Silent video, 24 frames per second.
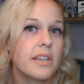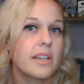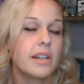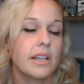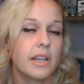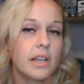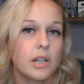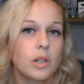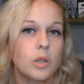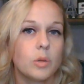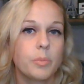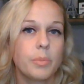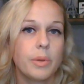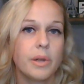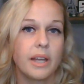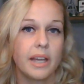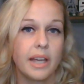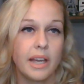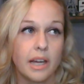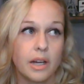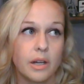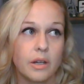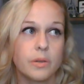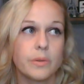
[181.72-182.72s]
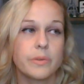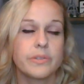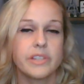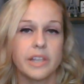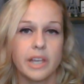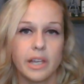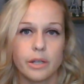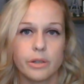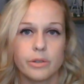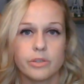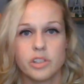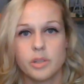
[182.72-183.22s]
that help house
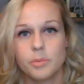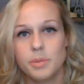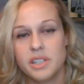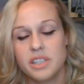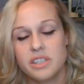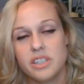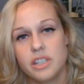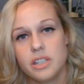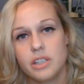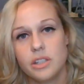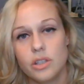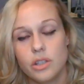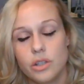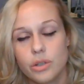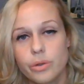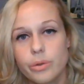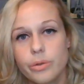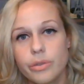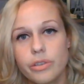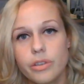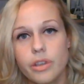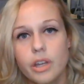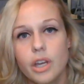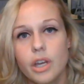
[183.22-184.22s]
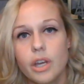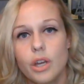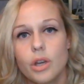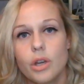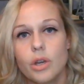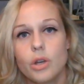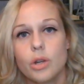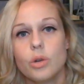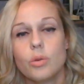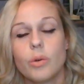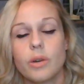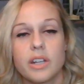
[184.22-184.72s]
LGBT youth
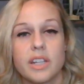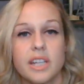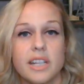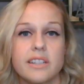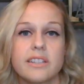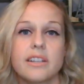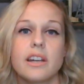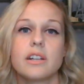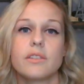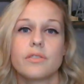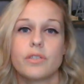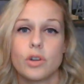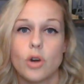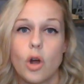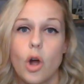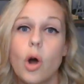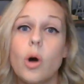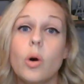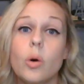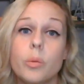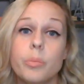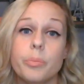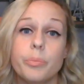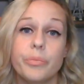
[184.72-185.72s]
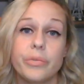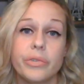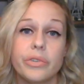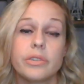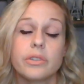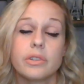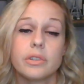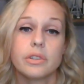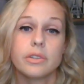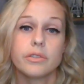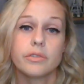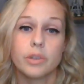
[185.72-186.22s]
who are kicked out of their
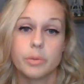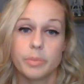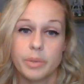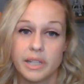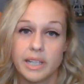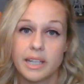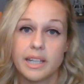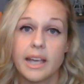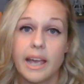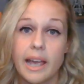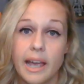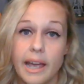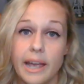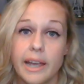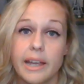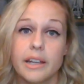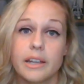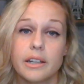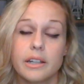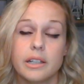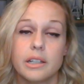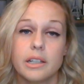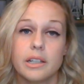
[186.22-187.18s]
homes for being gay.